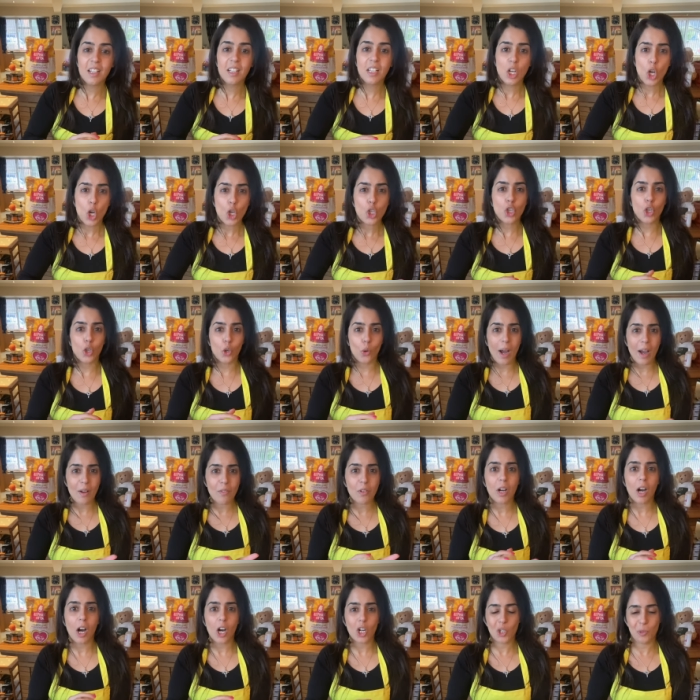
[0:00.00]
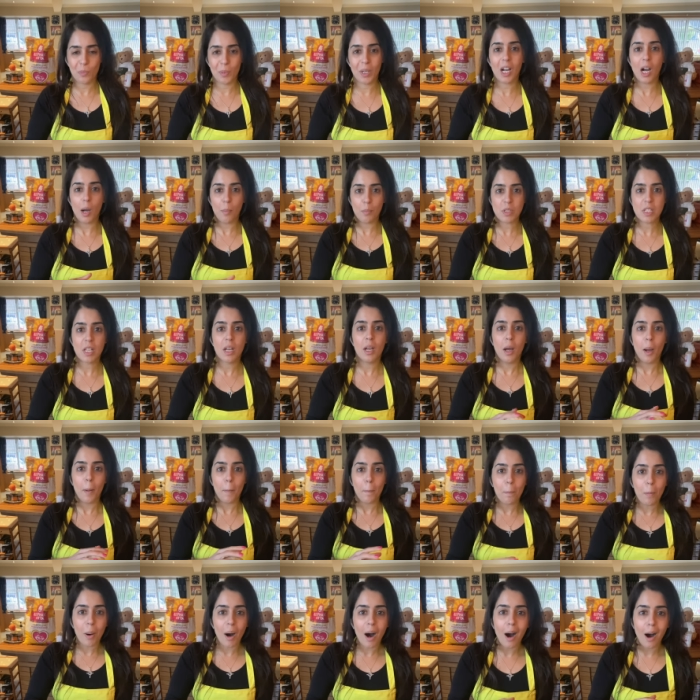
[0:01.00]
So your avocado becomes
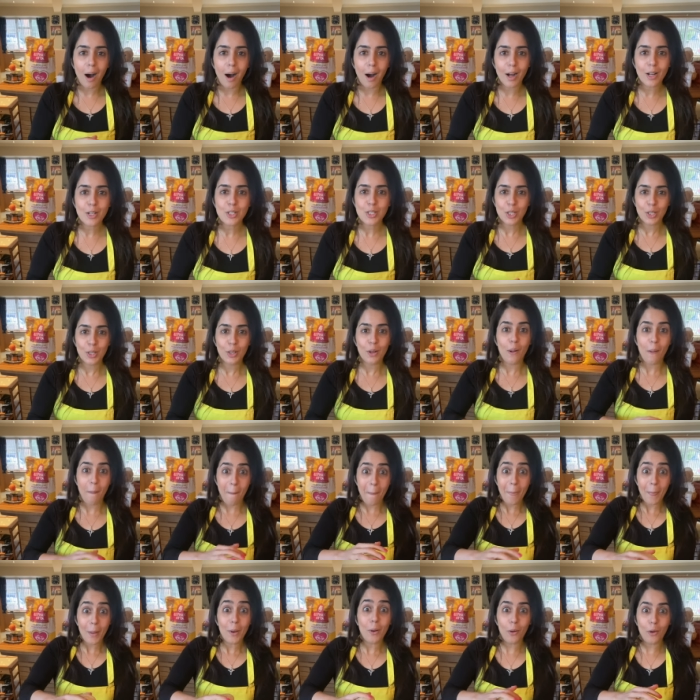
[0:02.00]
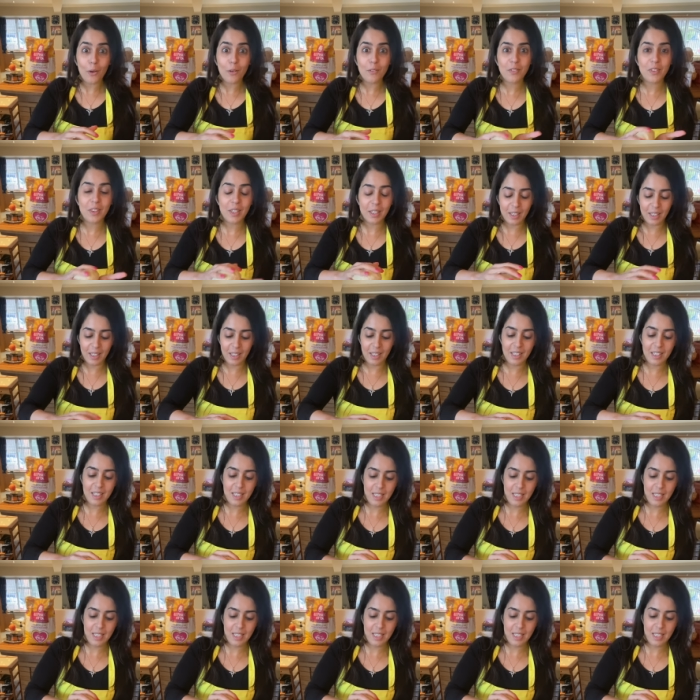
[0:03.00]
part of the